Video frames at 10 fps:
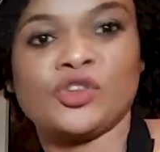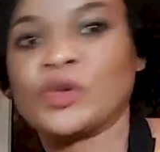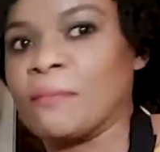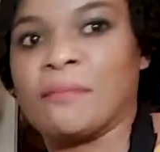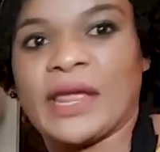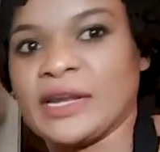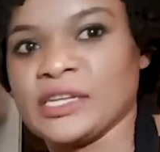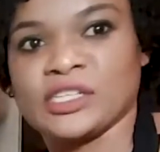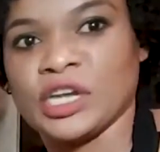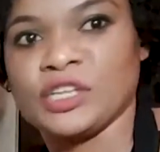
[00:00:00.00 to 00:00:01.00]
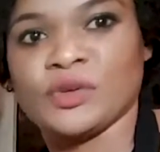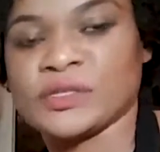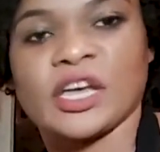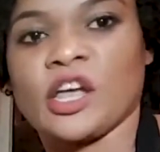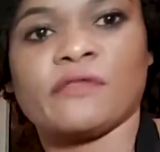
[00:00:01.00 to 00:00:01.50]
You can blend it
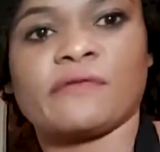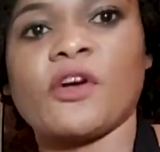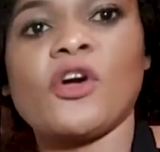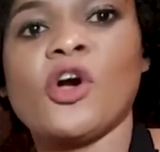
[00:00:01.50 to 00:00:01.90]
yourself,